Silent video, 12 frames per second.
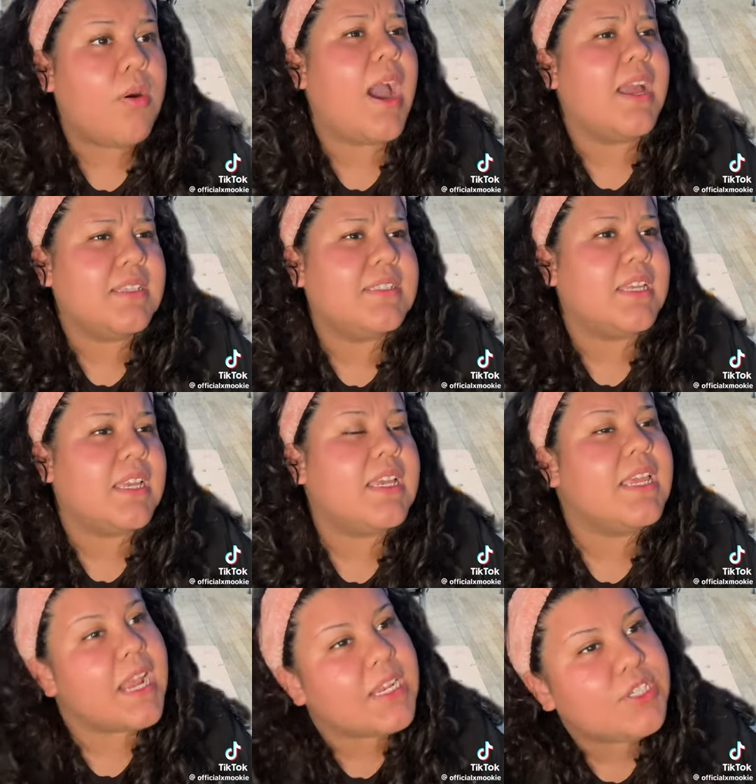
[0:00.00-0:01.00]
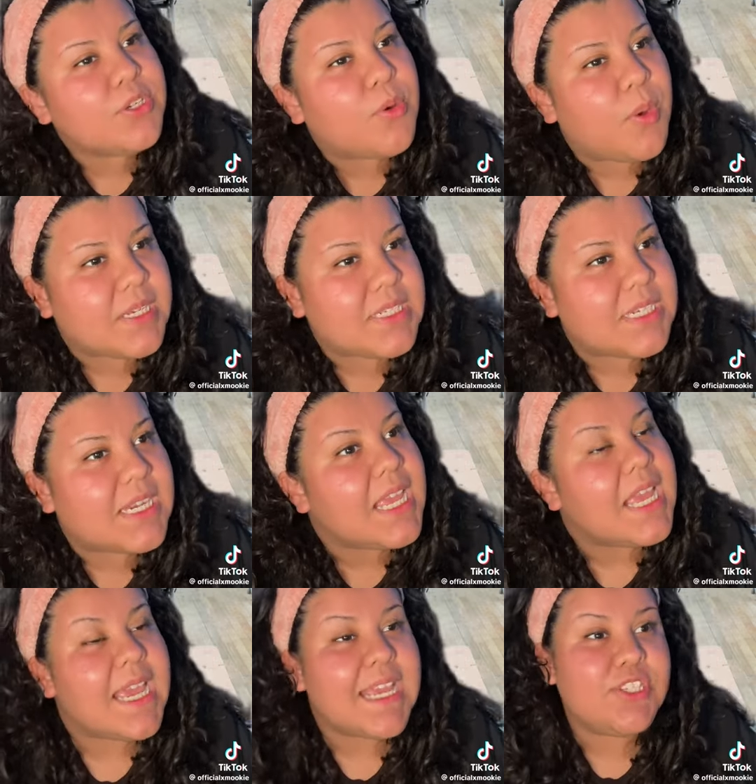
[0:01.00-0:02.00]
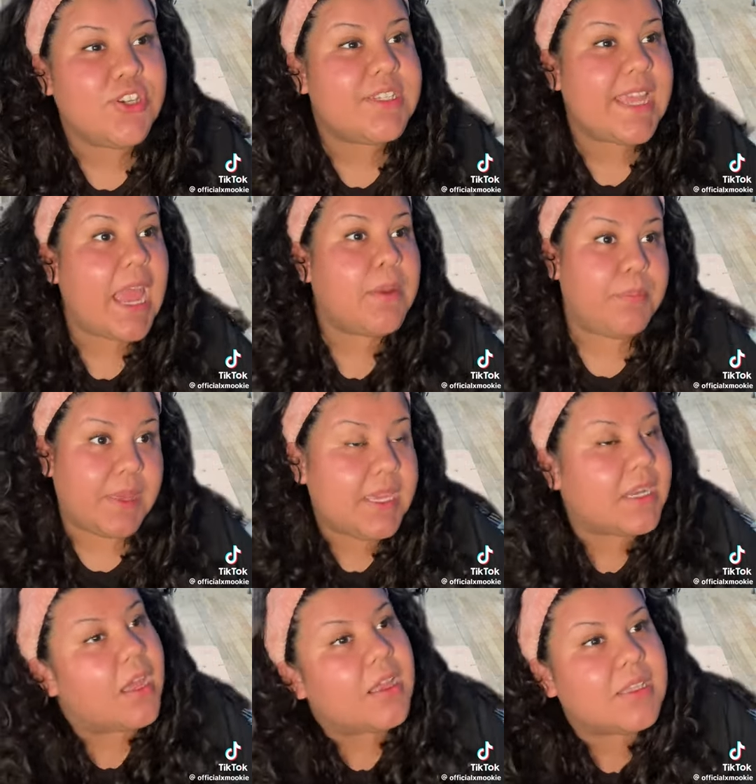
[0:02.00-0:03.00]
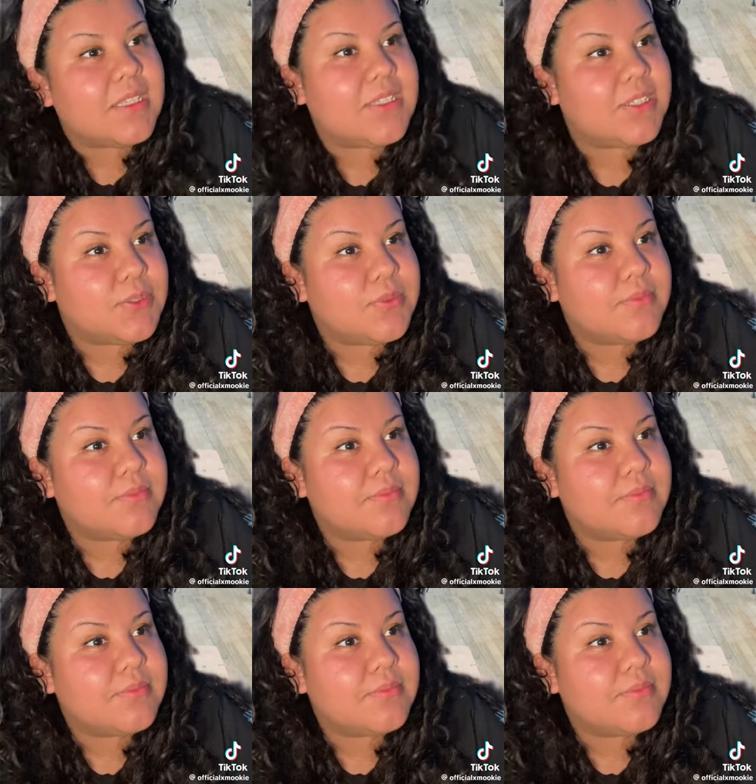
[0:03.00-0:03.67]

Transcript: I see. Can I ask you a question? Is your dad big and ugly too?